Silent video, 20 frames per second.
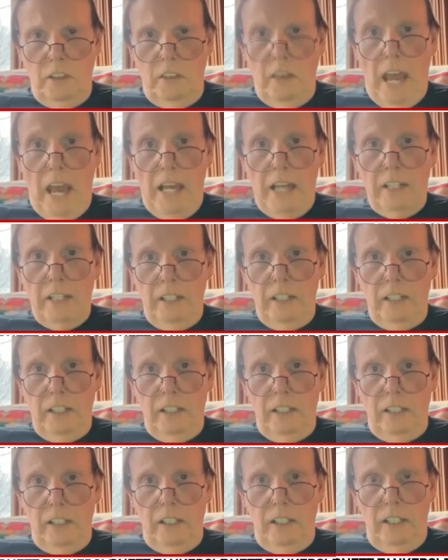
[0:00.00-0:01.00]
that
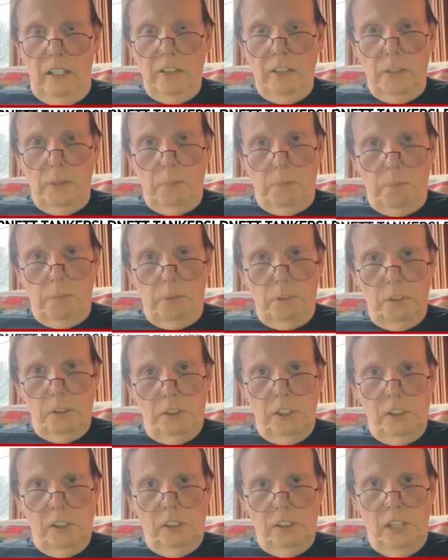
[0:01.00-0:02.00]
is it
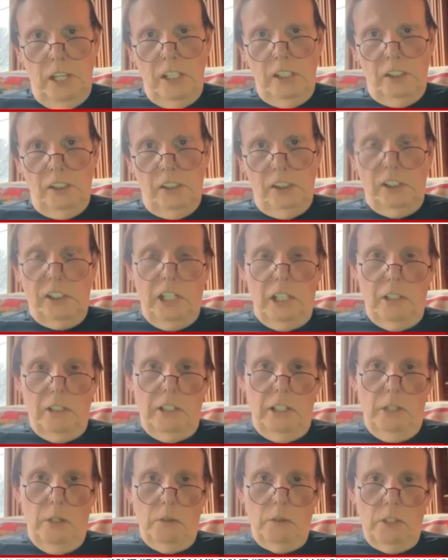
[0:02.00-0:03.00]
presents a
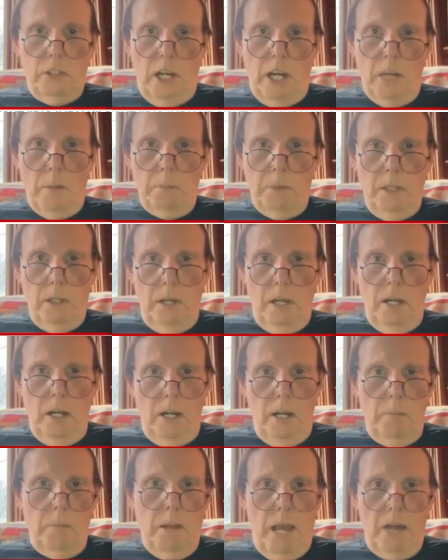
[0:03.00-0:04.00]
stereotype
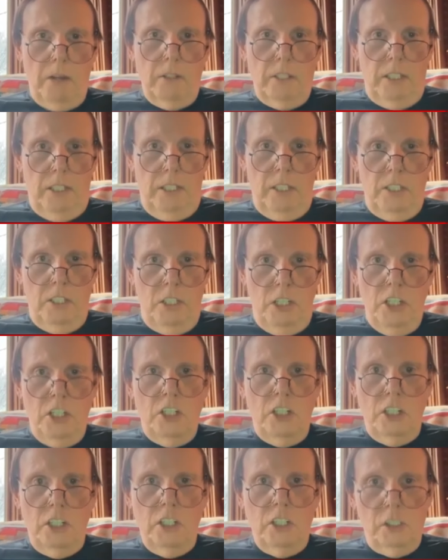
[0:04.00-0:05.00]
about
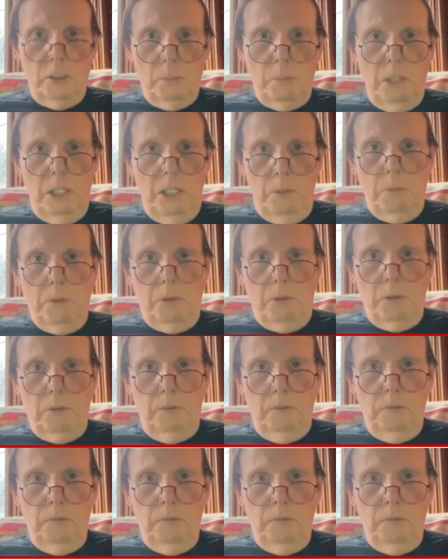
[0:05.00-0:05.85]
indigenous people.